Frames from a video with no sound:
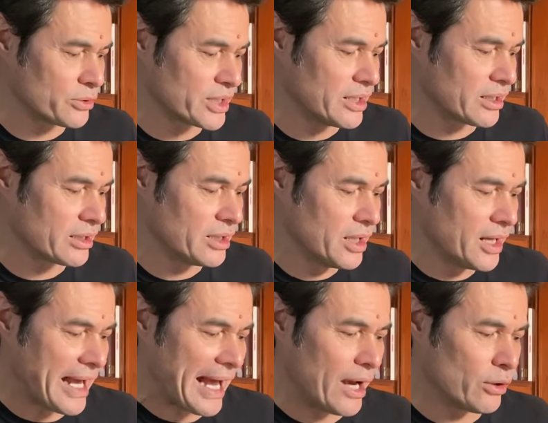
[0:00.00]
here,
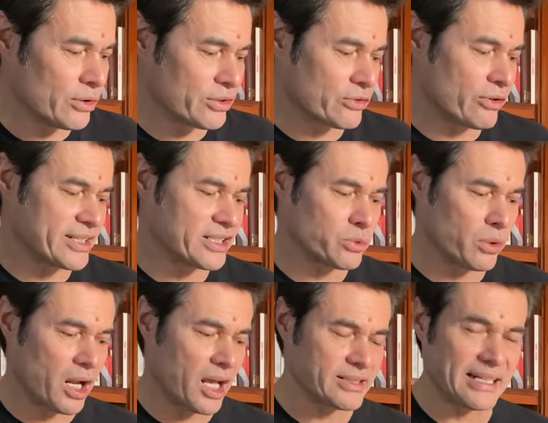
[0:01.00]
how long the crisis will
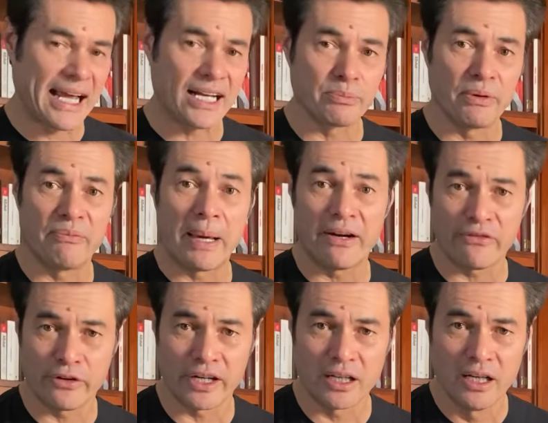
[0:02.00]
last and how to prepare
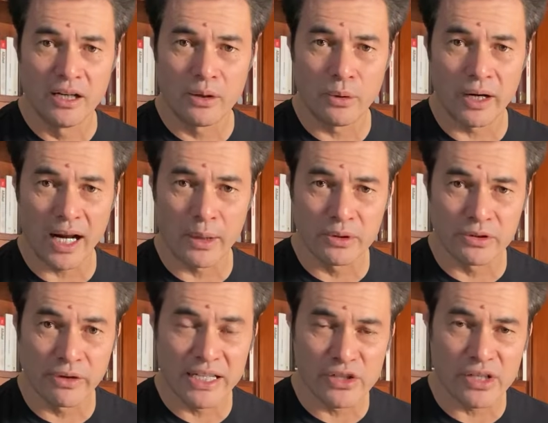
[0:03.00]
for it, where I was
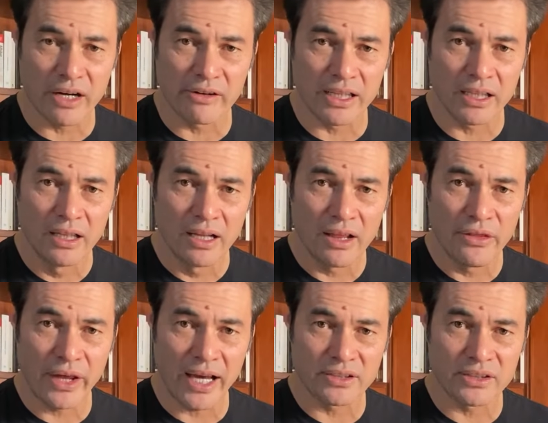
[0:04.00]
already sharing
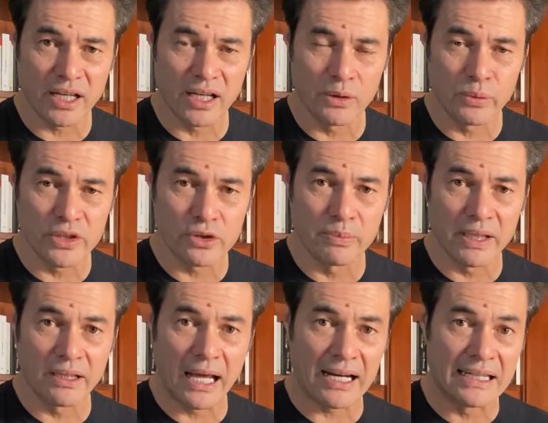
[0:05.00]
that we should
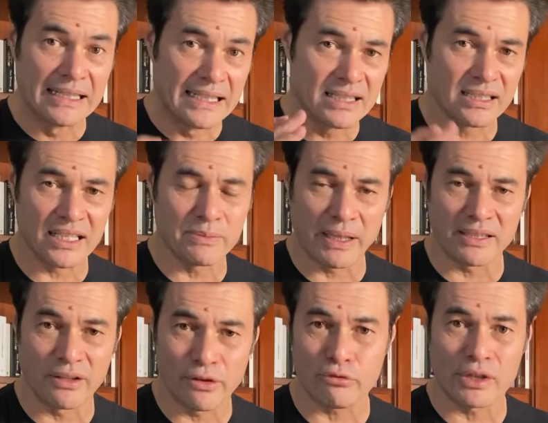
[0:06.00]
be at least
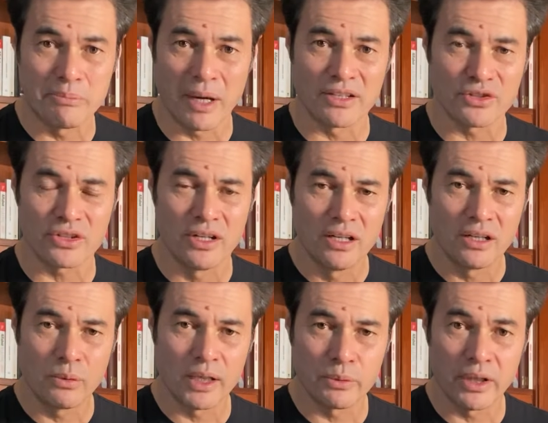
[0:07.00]
expecting 3 months
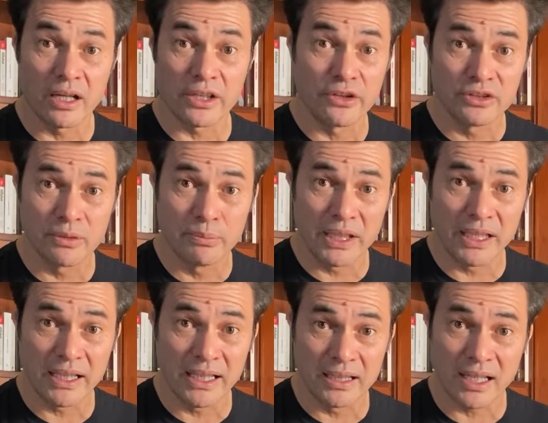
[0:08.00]
when we are going to
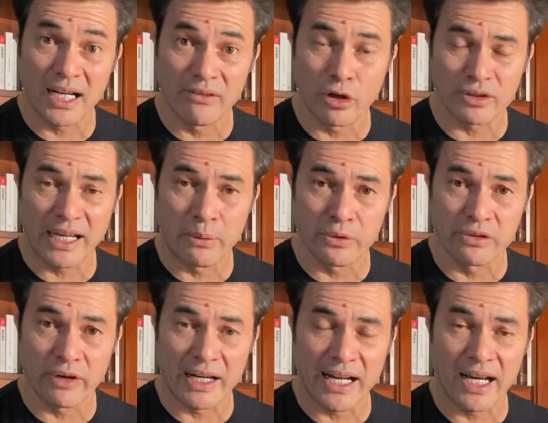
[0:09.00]
be in the kind of lockdown we're in
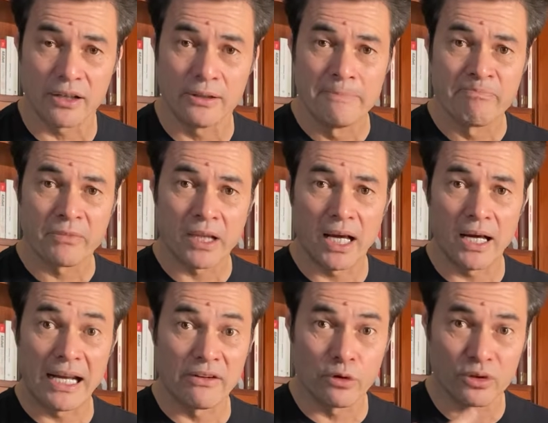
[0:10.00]
right now.
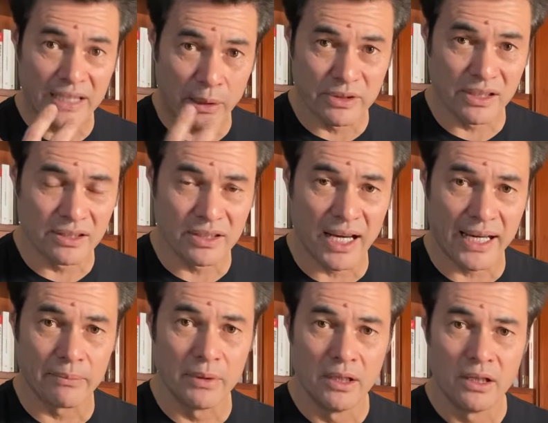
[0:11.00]
And of course, that was at the
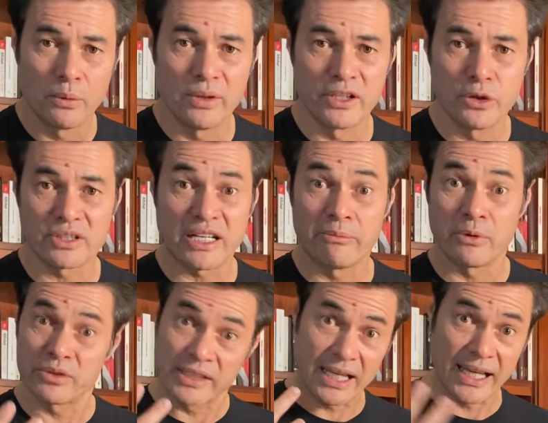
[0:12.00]
time when the US government
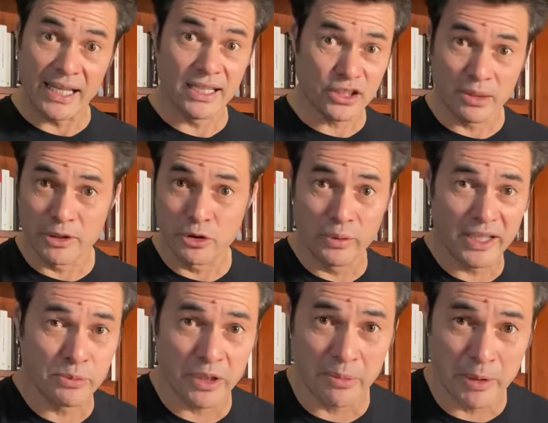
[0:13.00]
was saying, hey, it's going to be 2 weeks, we're going to